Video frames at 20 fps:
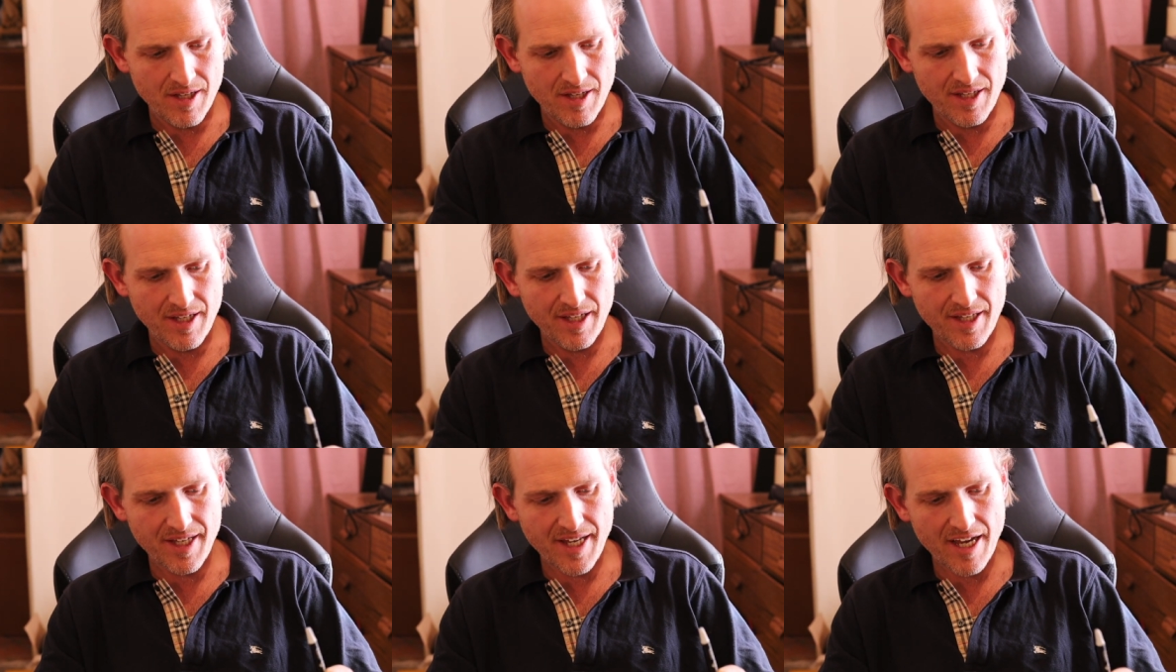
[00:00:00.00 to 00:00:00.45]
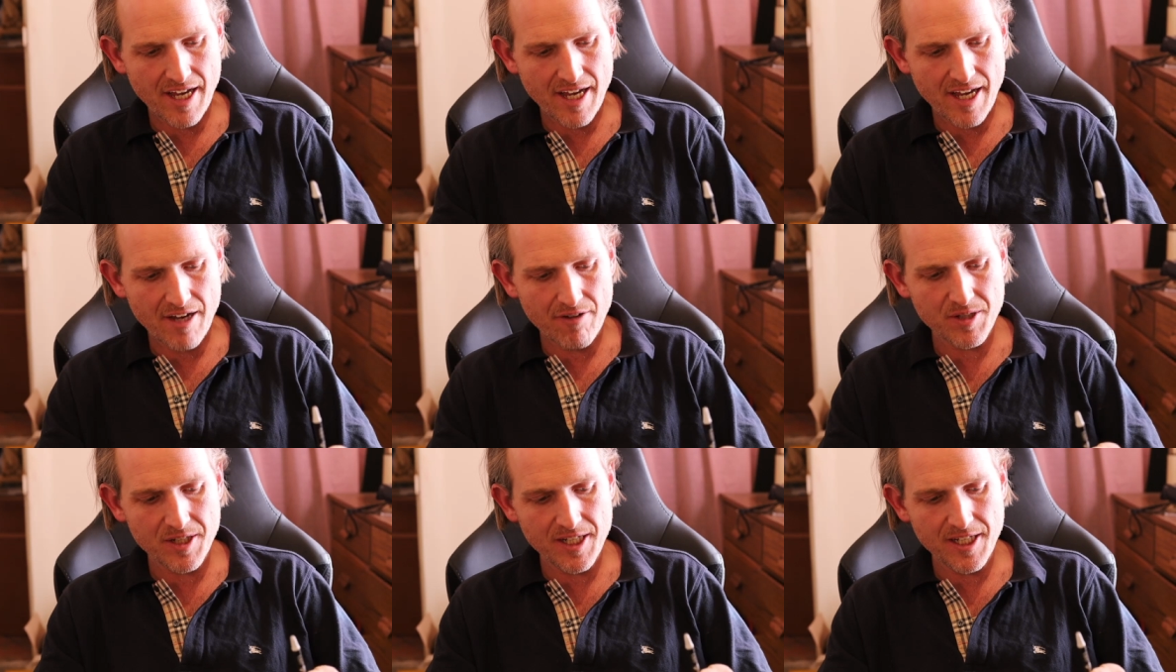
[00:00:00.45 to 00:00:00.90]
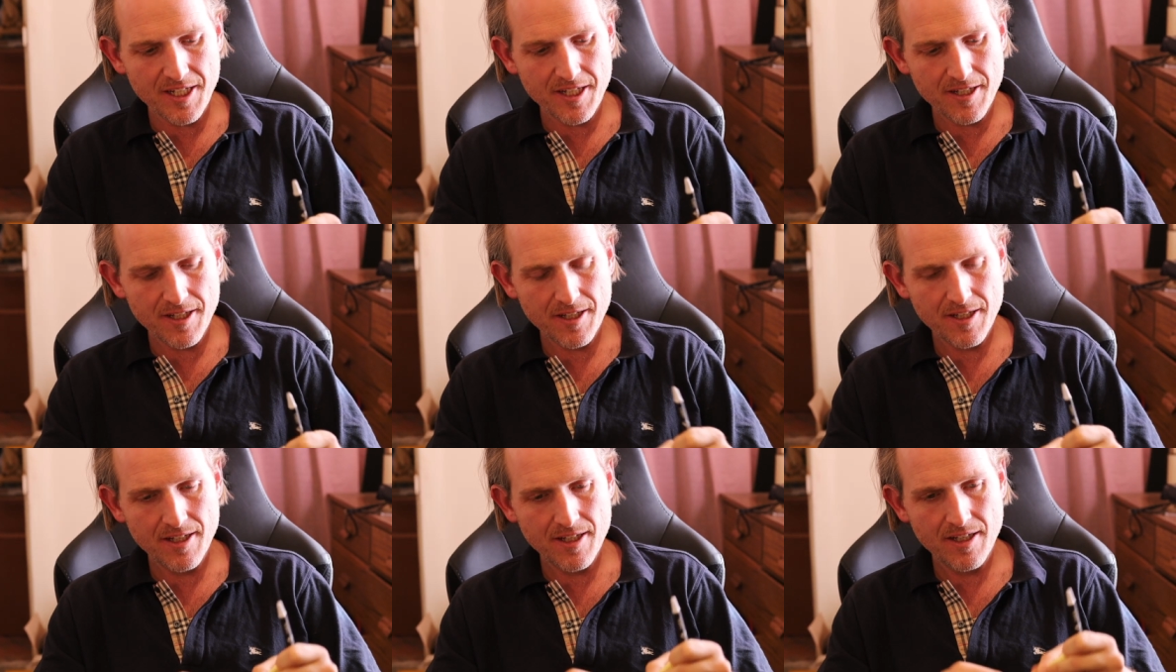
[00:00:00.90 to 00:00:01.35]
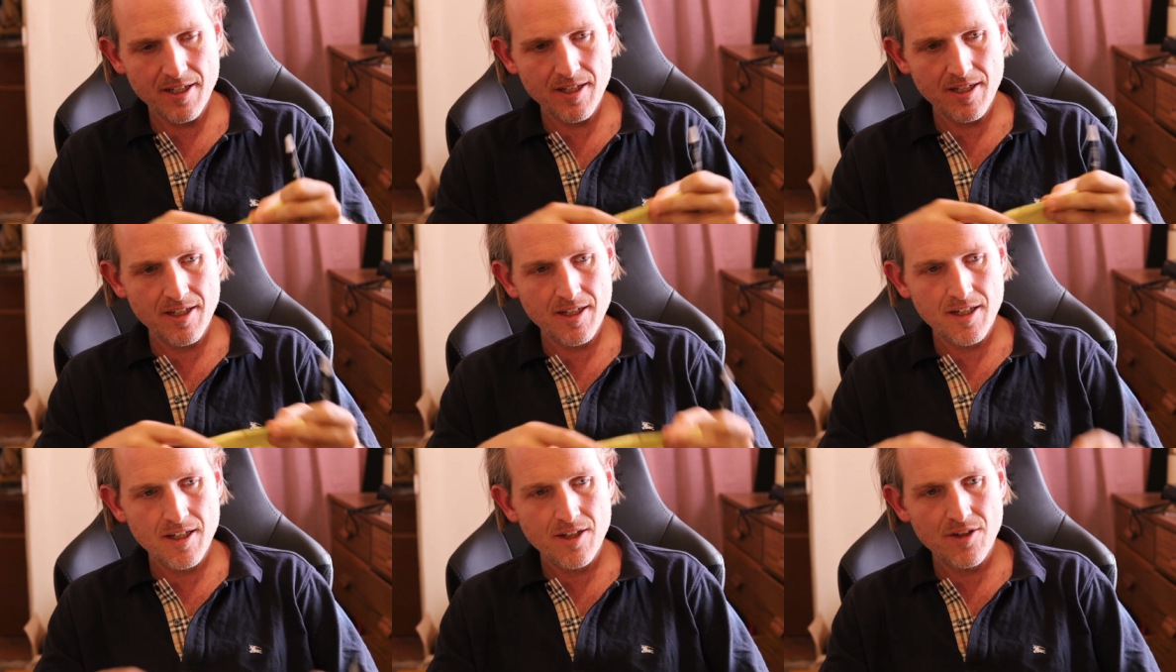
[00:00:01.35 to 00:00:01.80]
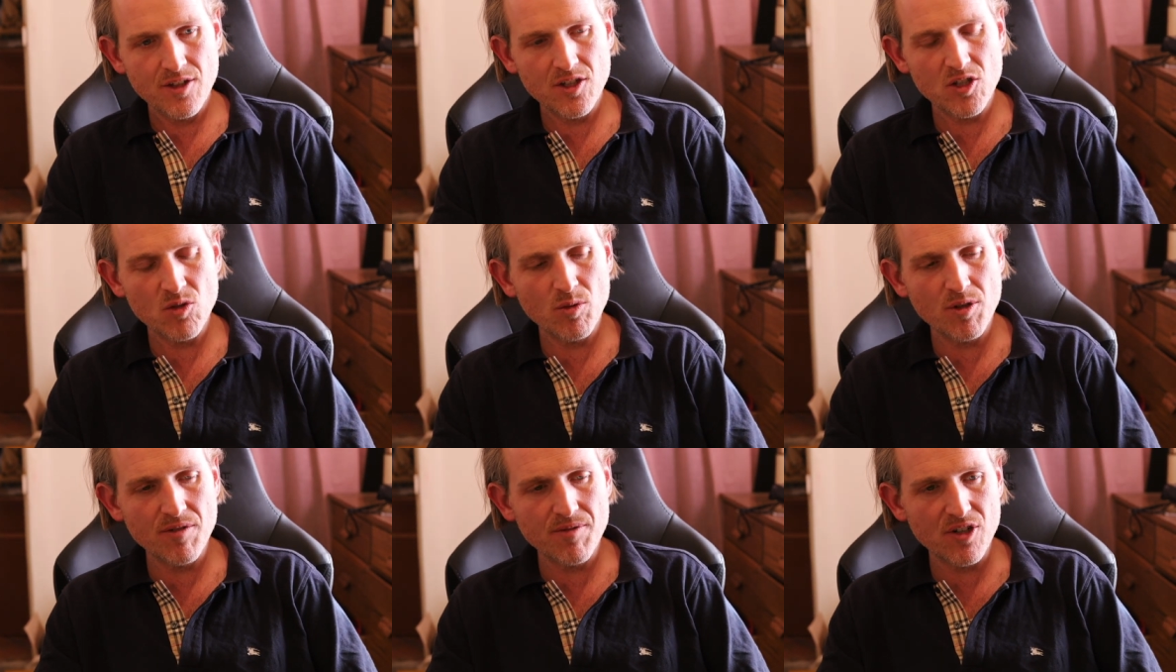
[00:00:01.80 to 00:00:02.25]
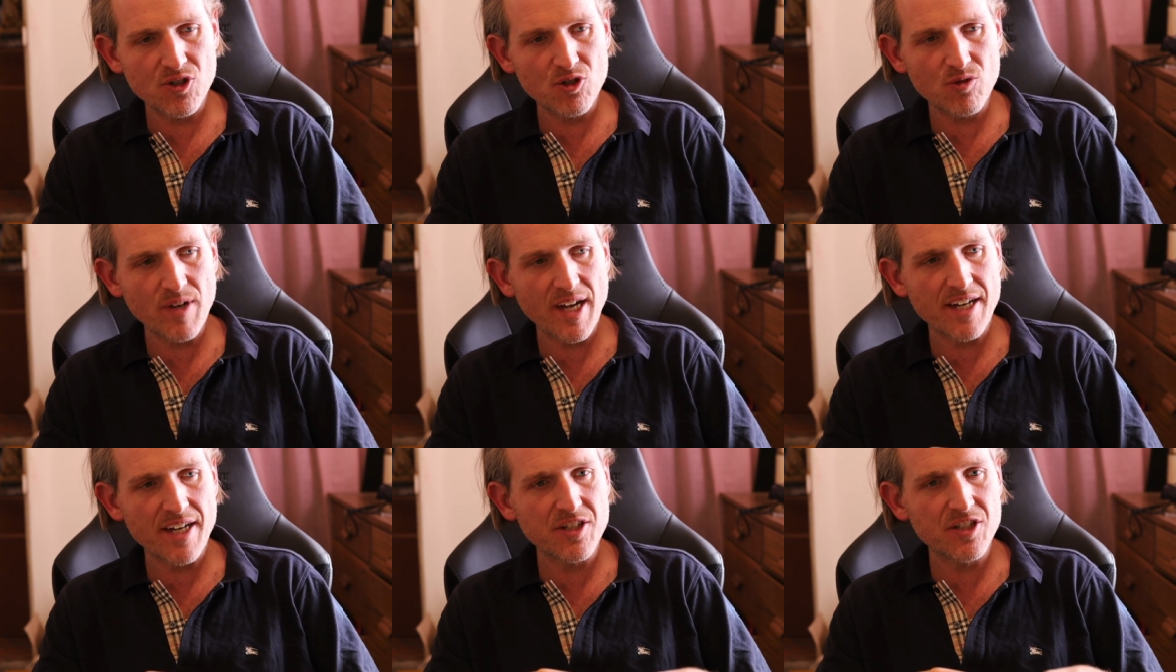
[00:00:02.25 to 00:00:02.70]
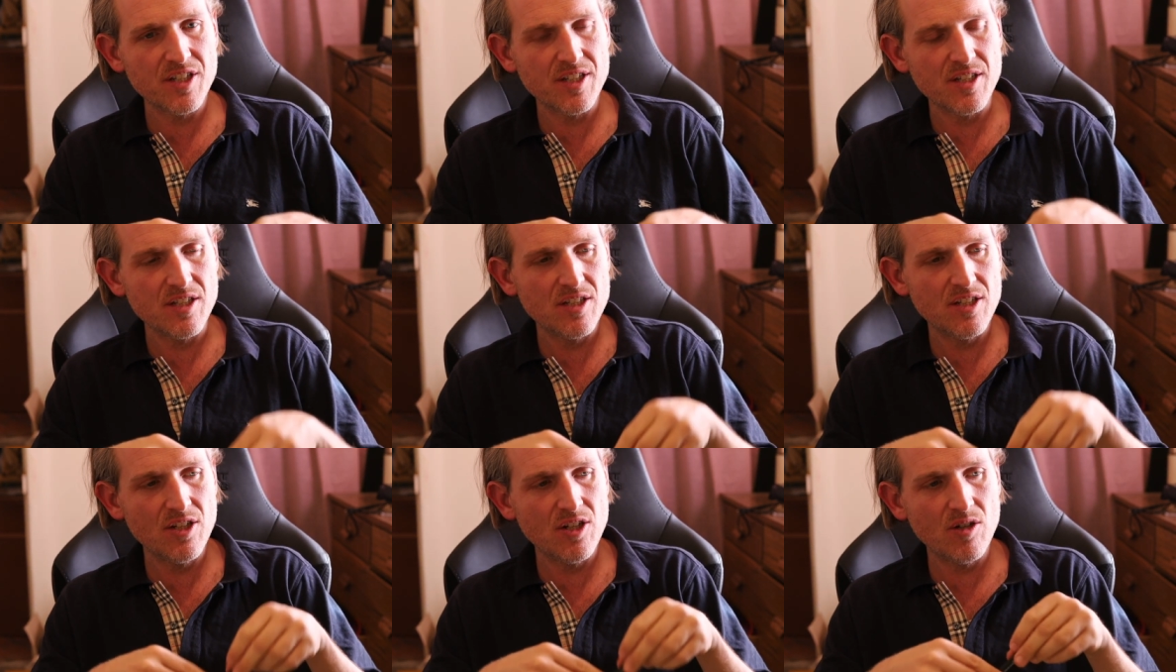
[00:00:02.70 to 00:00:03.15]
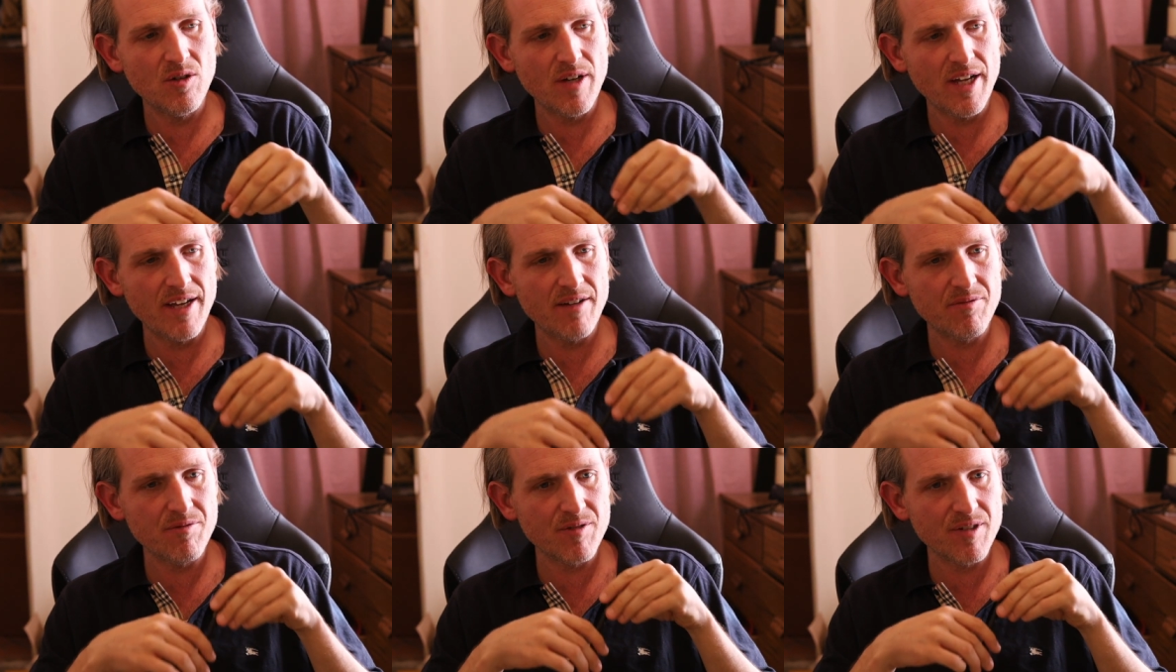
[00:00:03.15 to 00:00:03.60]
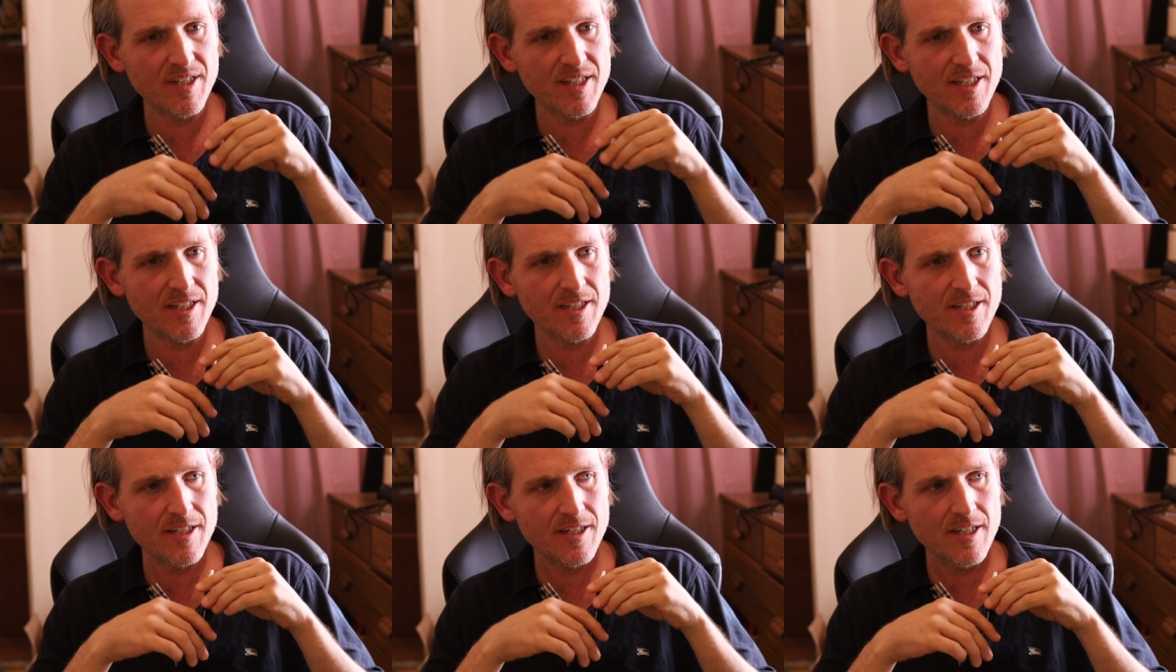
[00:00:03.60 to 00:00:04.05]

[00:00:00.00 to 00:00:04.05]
And every, this is one of our directions, you know, every